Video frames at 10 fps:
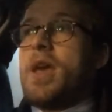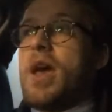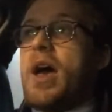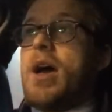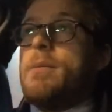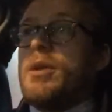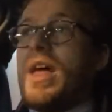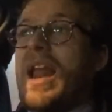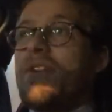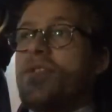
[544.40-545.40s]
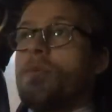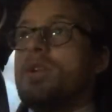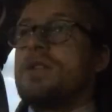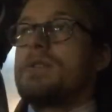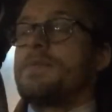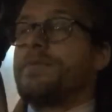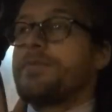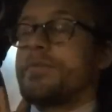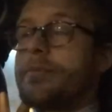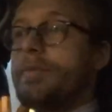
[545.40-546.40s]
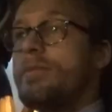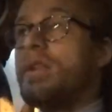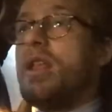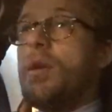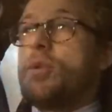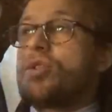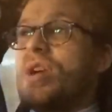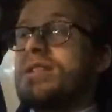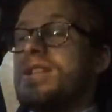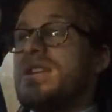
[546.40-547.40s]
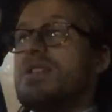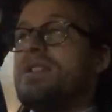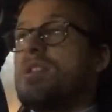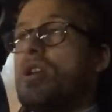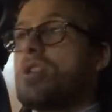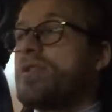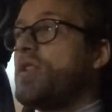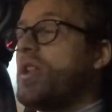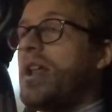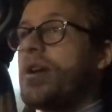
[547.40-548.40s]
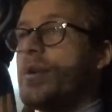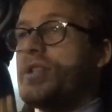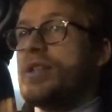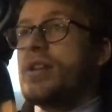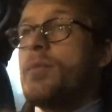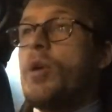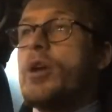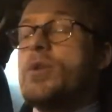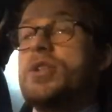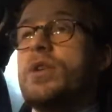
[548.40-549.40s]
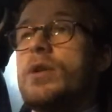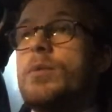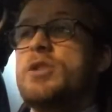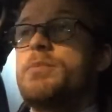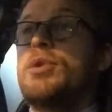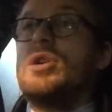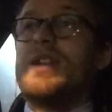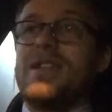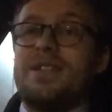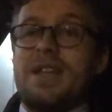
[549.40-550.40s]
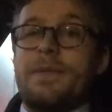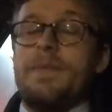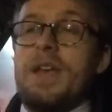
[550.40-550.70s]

but then afterwards it was translated into loads of other languages. And what he was doing was protesting.